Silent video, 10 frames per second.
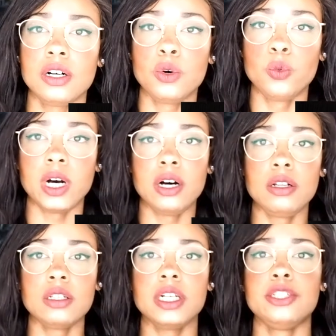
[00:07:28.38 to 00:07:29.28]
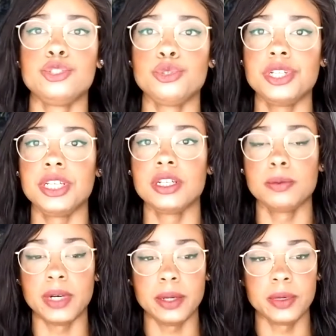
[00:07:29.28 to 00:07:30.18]
While enjoying
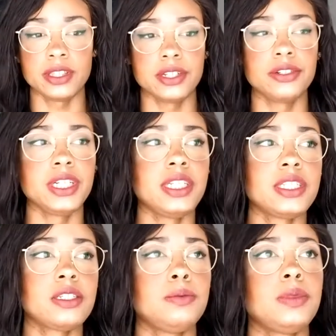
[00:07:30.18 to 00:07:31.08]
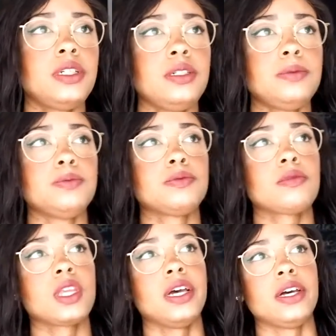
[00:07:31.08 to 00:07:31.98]
my materialism, um,
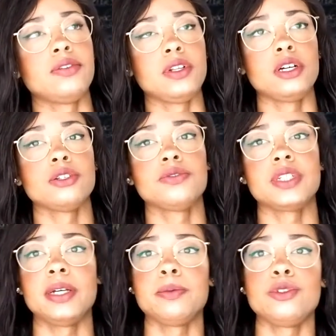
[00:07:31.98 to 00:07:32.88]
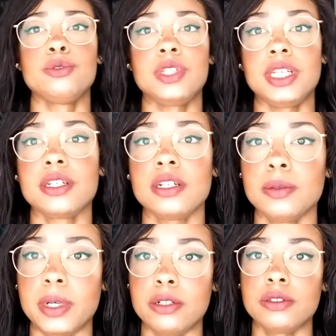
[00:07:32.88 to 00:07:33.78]
I have a lot of time to think
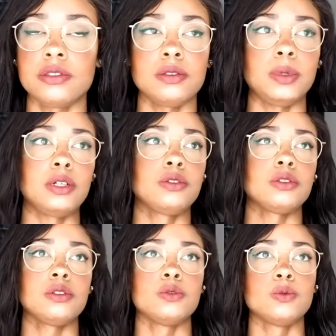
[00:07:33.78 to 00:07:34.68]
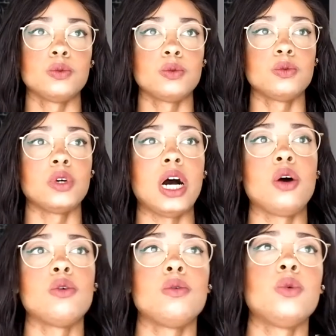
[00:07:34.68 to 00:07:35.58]
about about how
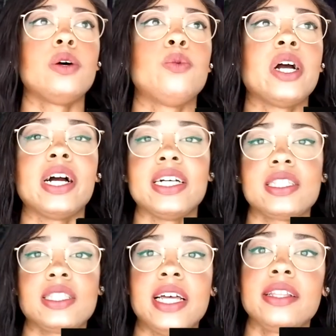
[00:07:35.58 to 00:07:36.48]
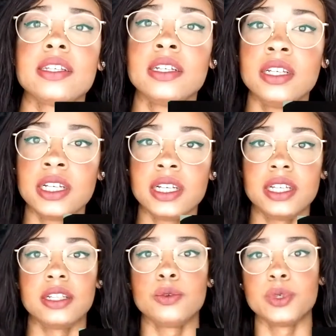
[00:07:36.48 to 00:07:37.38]
wh where I stand
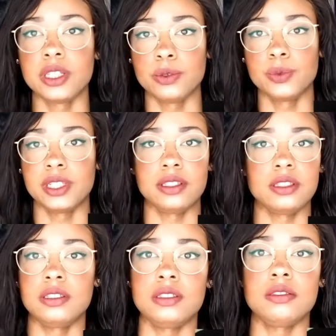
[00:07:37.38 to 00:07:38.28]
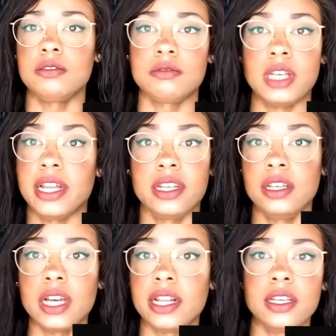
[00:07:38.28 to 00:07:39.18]
in with with uh,
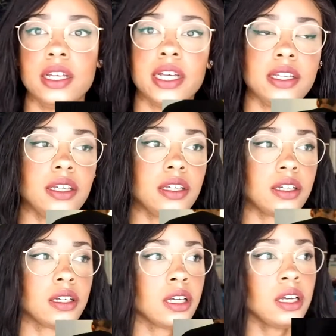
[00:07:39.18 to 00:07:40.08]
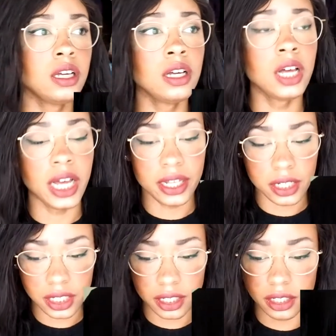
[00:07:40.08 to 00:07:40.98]
any any any
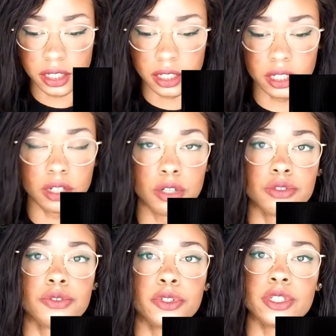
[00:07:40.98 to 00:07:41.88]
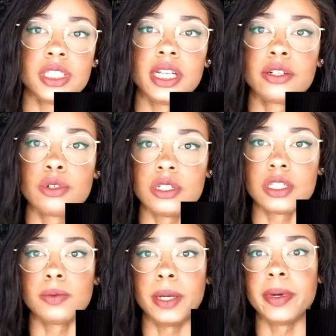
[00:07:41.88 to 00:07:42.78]
any uh, controversy that
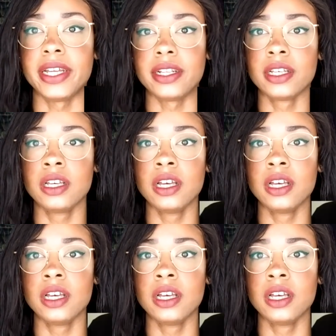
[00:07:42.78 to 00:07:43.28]
crosses my mind.